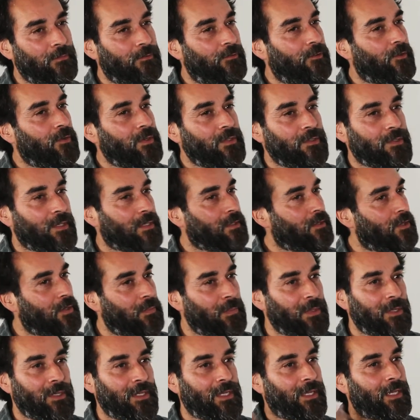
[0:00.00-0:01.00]
voice I'd
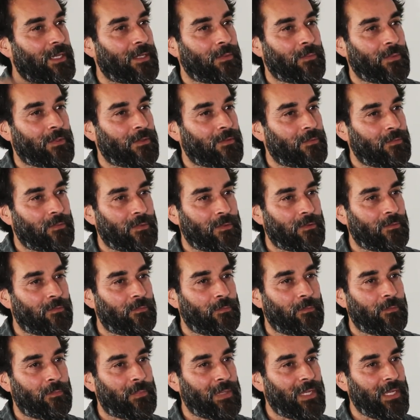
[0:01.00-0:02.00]
communicate with, with
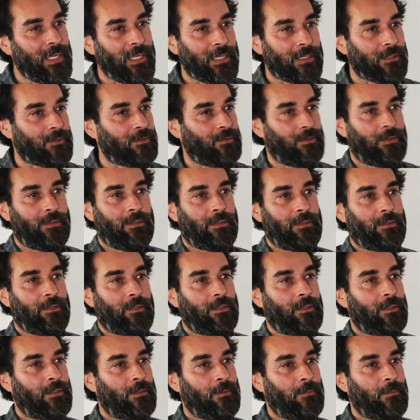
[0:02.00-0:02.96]
beings that